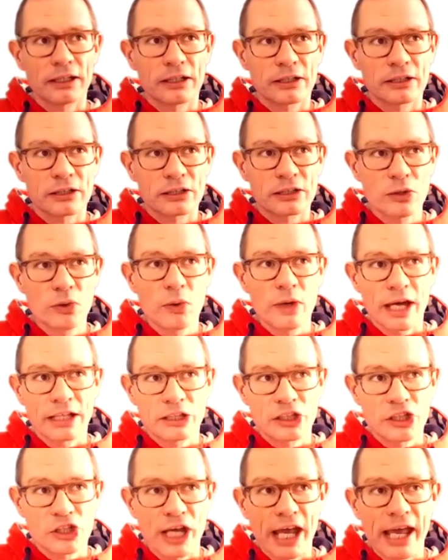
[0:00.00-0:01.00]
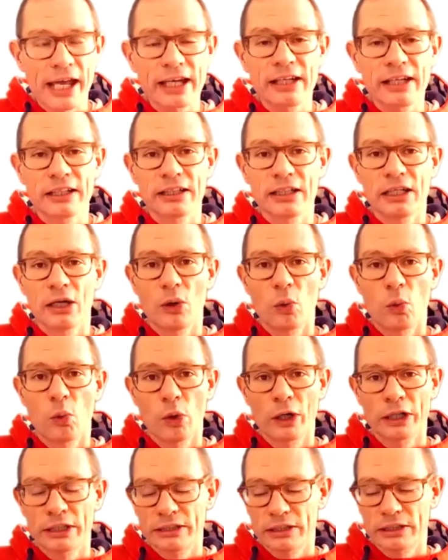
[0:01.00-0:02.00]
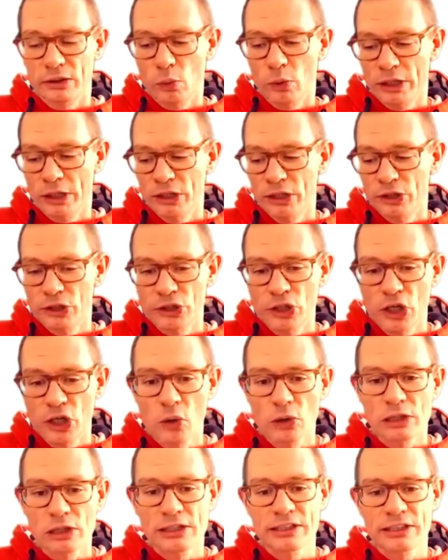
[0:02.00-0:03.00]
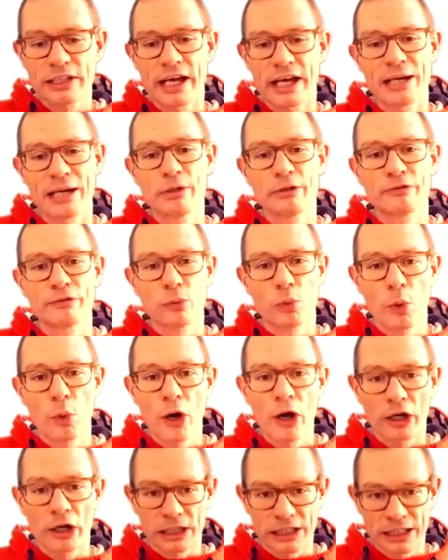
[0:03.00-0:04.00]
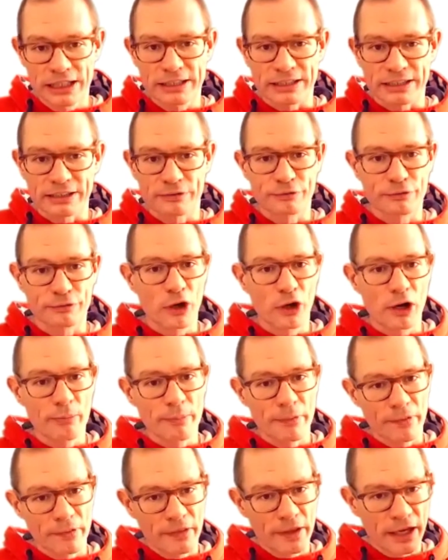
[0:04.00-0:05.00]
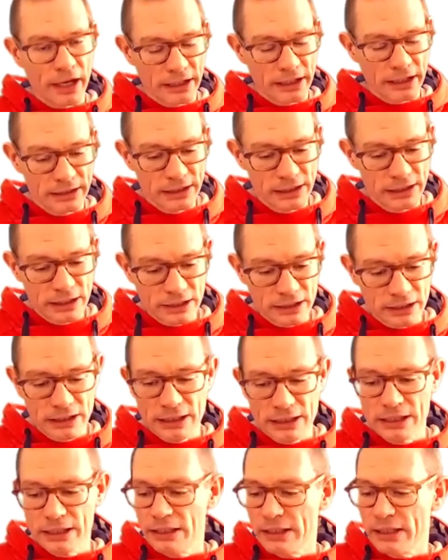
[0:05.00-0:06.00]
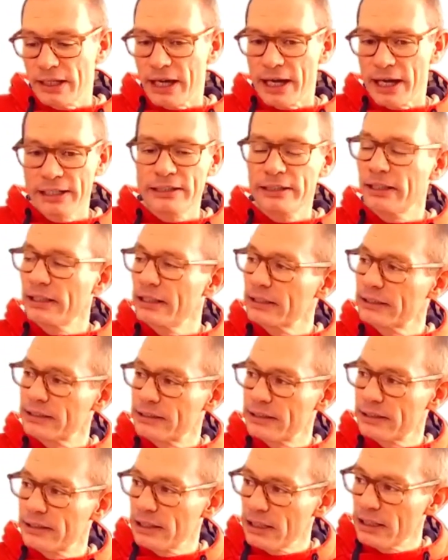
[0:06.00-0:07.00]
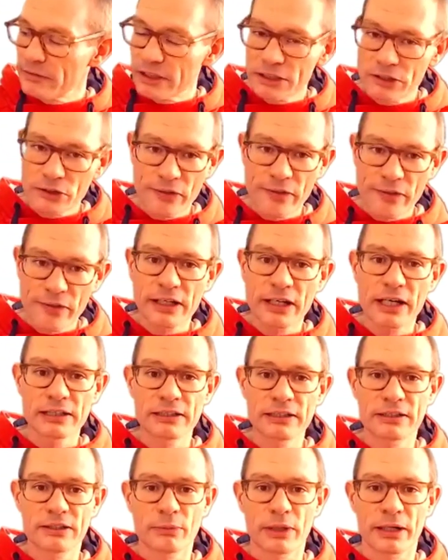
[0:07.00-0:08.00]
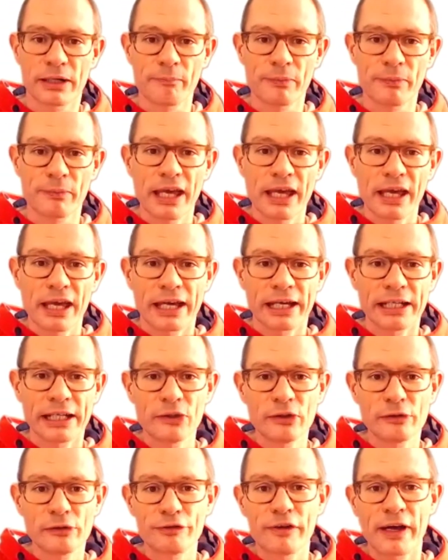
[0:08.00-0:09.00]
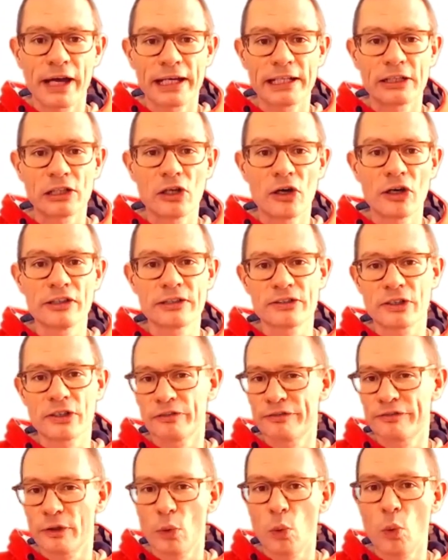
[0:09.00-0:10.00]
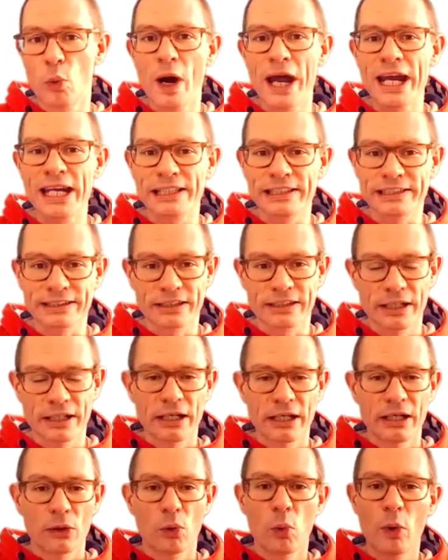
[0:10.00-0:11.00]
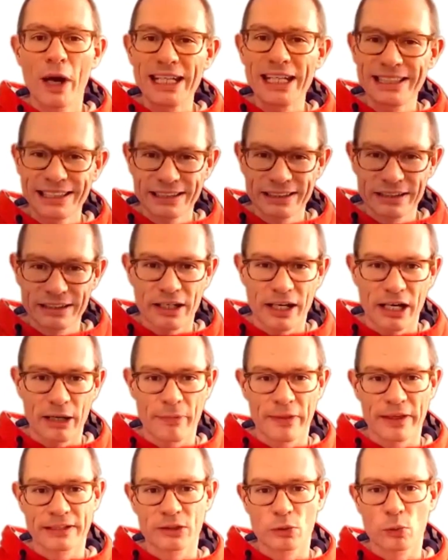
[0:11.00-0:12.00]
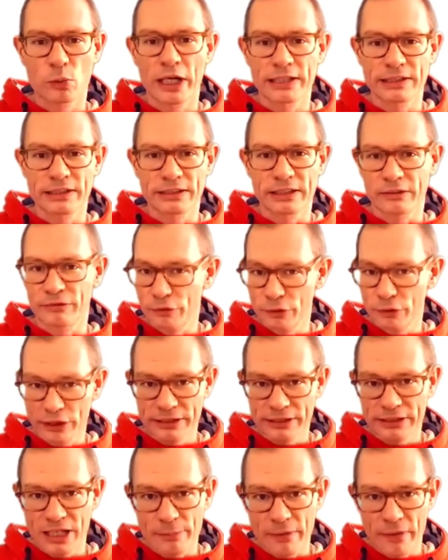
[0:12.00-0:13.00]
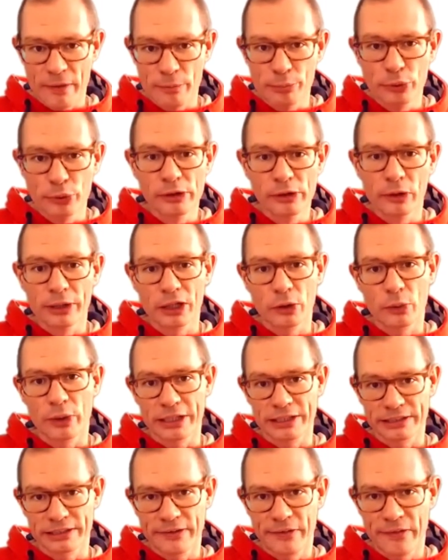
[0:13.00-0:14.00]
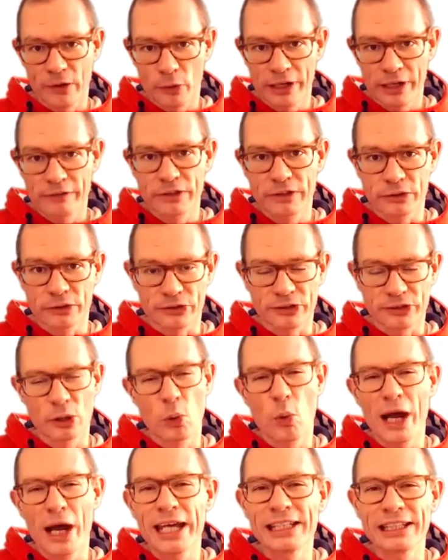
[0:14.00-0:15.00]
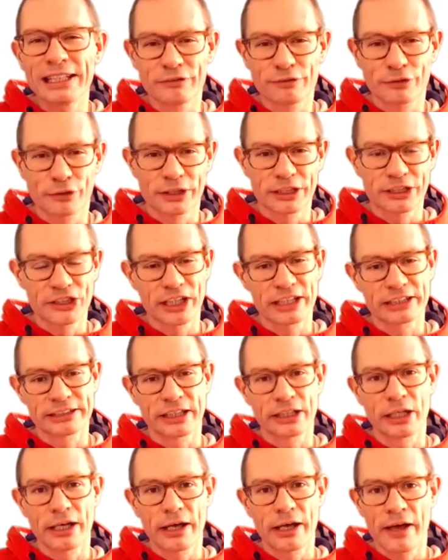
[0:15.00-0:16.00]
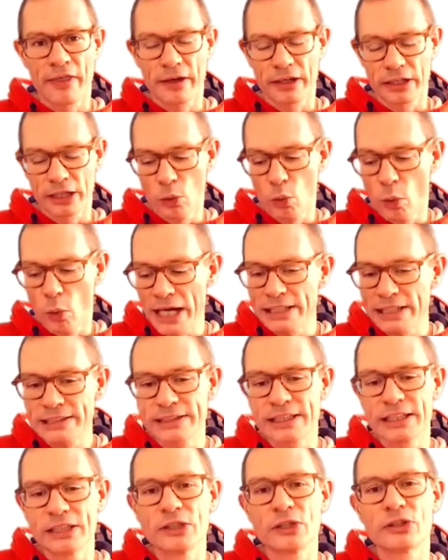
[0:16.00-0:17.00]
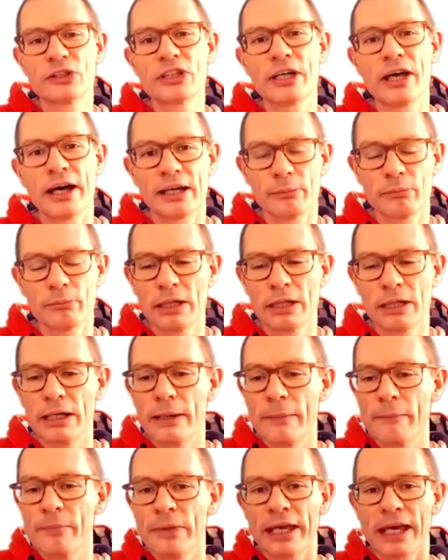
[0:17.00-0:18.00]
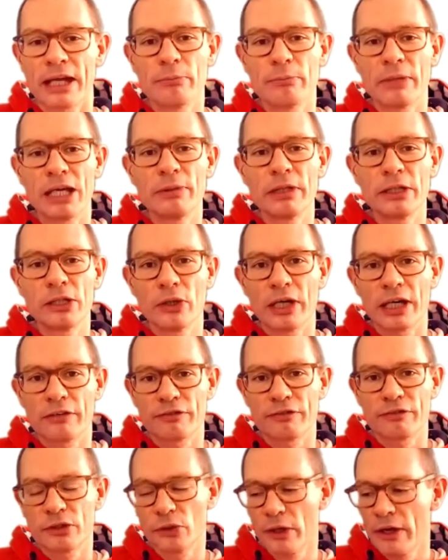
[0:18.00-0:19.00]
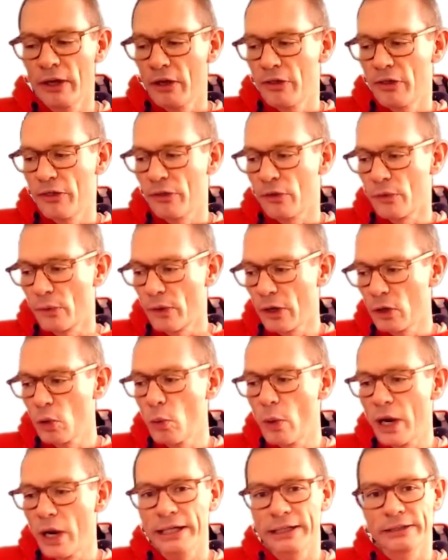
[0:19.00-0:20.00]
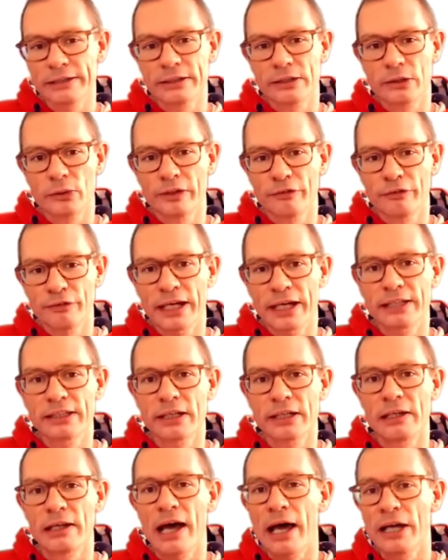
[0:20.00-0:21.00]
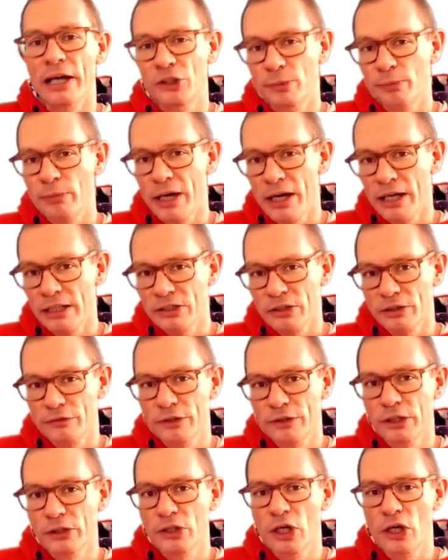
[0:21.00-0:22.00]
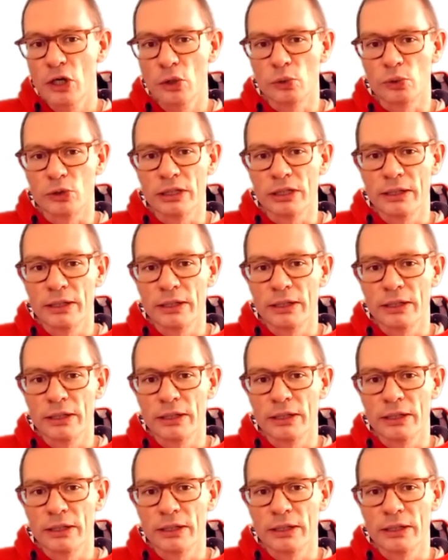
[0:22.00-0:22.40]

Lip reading: do and check what your total time of work is from the idea until it's delivered to the customer. And you'll find lots of waiting time that's wasted. For example, the pull requests and the reviews, you're waiting for each other, you're wasting your time. And maybe you have to throw away and refactor large parts of your code.